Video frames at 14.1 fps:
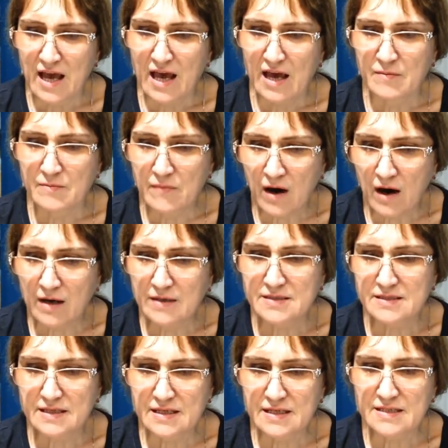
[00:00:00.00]
A
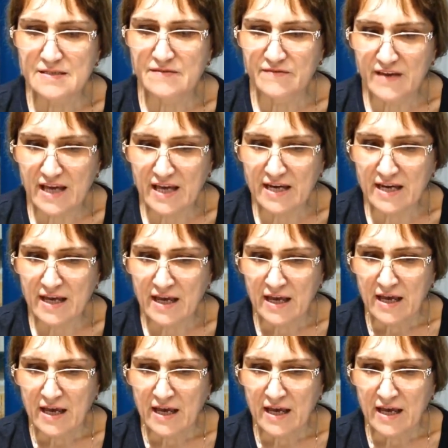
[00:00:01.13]
moss is a very